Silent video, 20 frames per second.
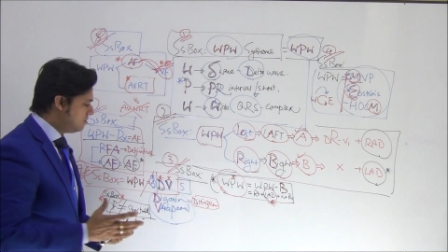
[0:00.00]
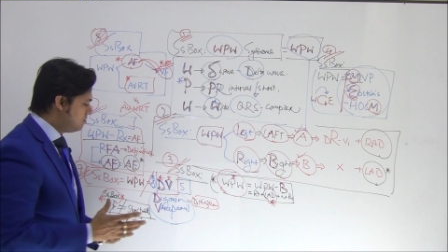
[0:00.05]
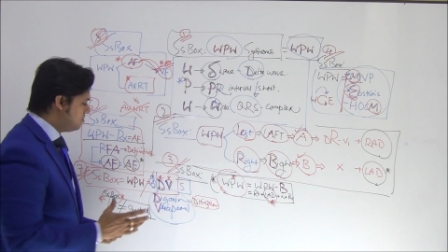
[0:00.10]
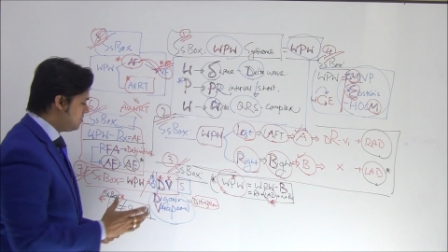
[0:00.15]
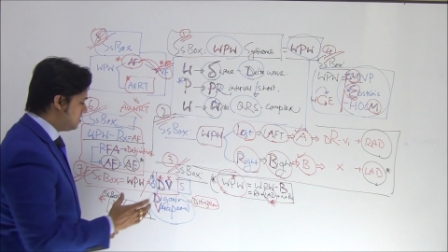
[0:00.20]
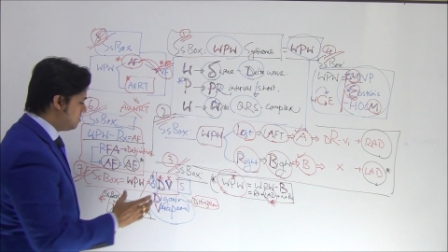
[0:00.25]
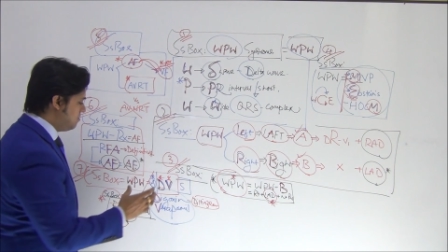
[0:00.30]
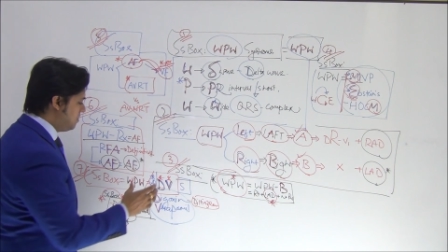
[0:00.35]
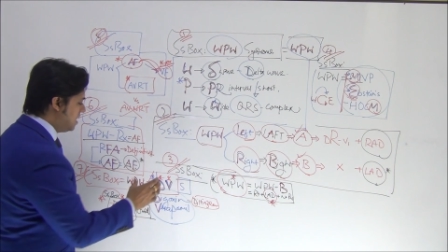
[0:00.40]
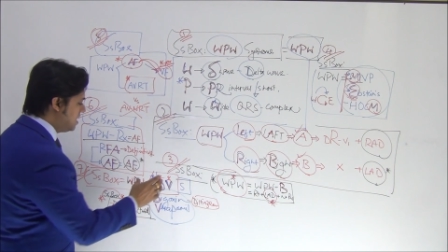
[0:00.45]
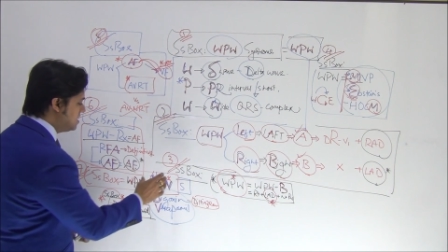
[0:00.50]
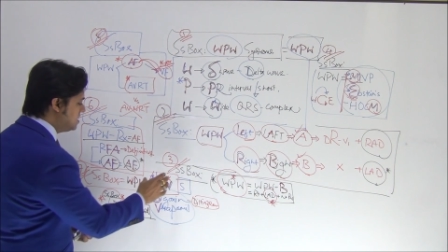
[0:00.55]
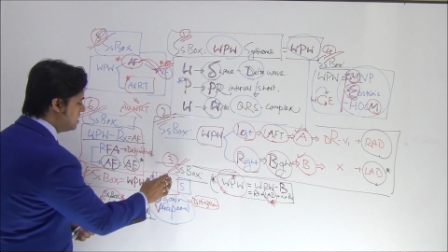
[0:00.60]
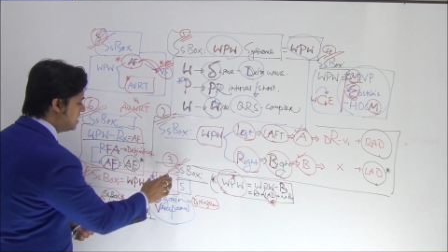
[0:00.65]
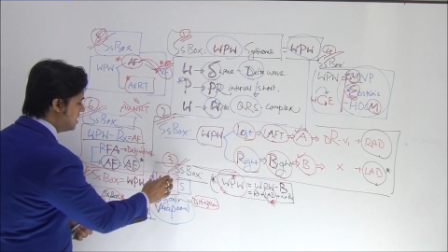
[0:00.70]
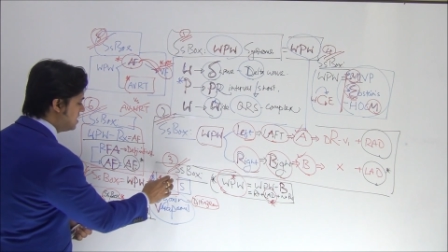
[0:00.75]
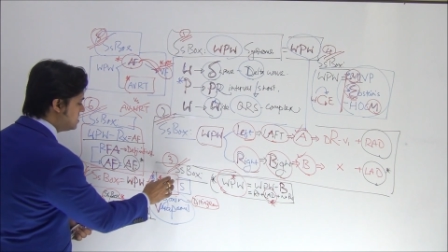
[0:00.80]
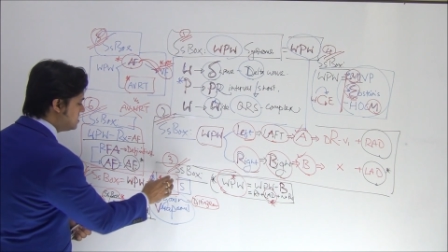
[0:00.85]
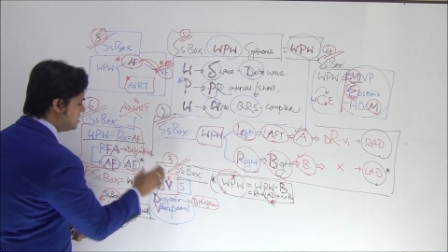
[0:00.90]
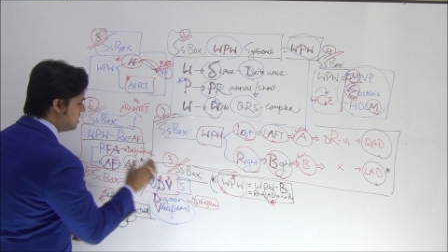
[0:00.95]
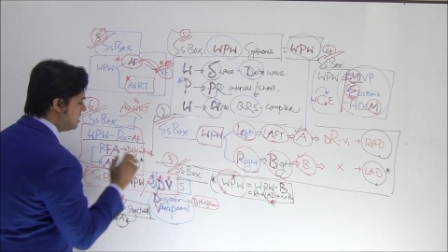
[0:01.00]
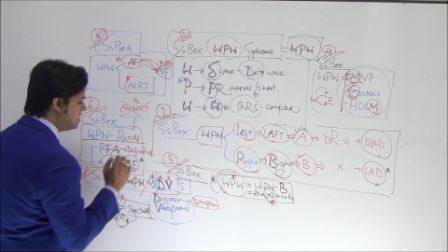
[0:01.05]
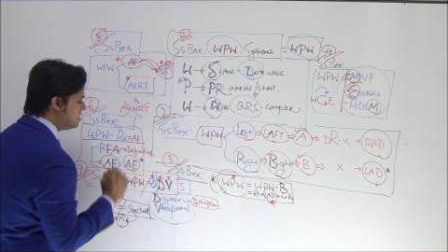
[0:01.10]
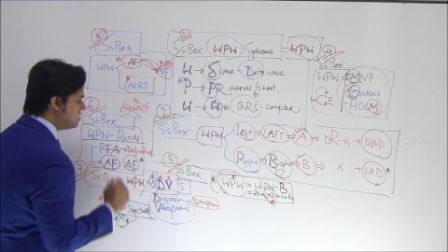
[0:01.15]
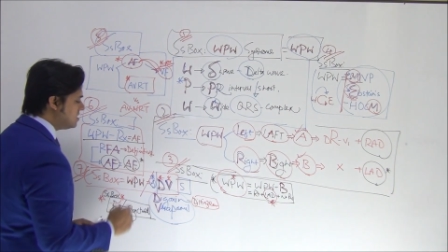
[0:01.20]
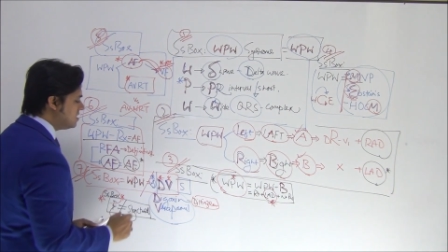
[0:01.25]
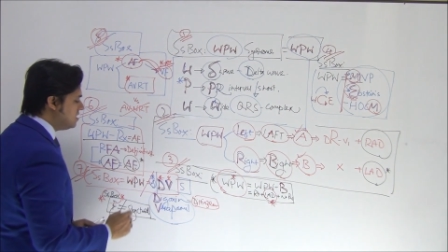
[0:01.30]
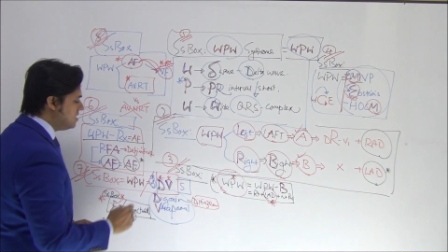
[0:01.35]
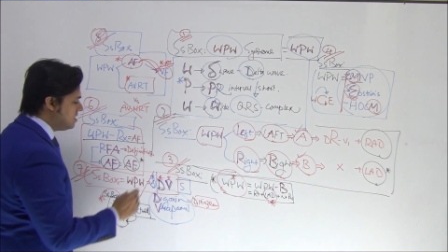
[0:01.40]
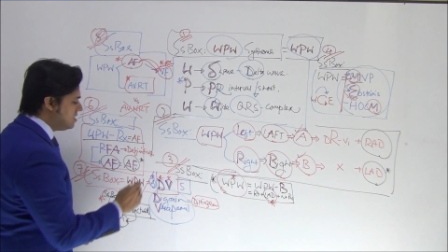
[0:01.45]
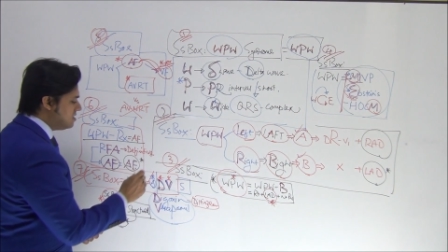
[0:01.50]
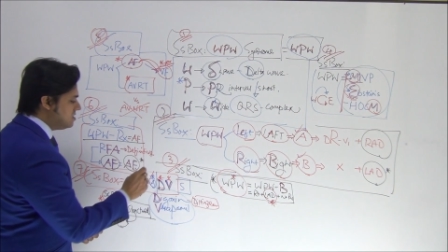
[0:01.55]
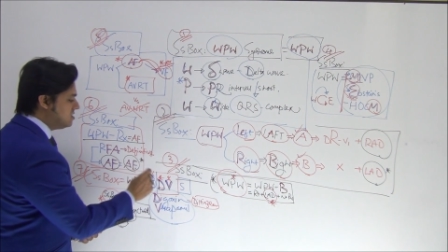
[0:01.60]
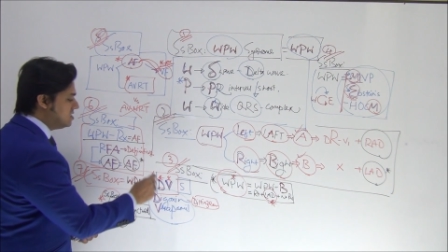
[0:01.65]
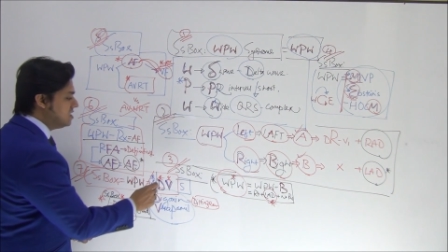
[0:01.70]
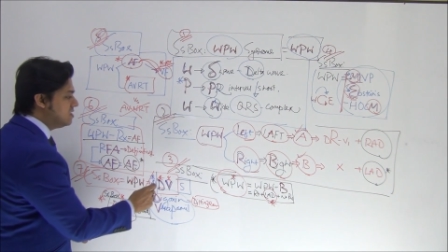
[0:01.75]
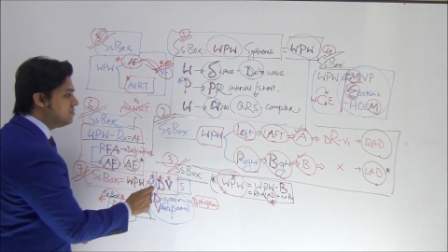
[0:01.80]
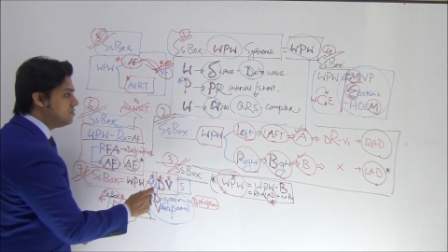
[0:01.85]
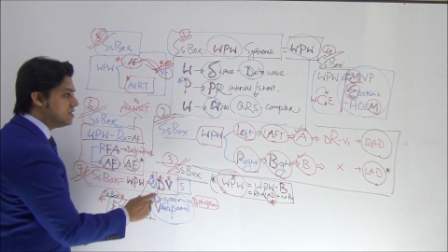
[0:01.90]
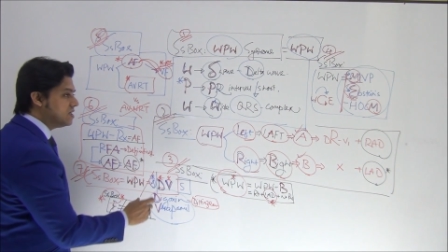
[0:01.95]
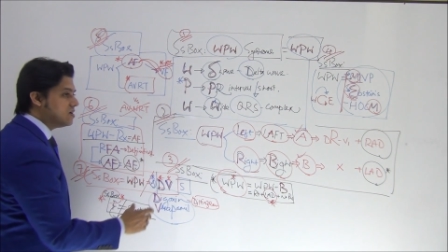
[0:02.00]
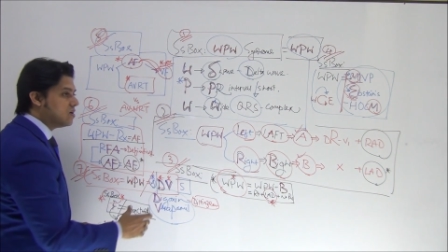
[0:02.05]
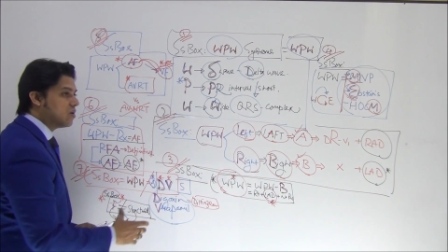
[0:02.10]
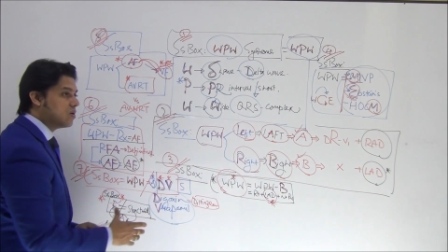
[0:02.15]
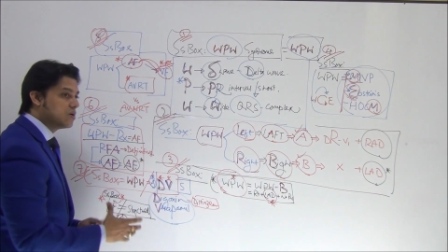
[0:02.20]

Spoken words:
But my dear, I said DV,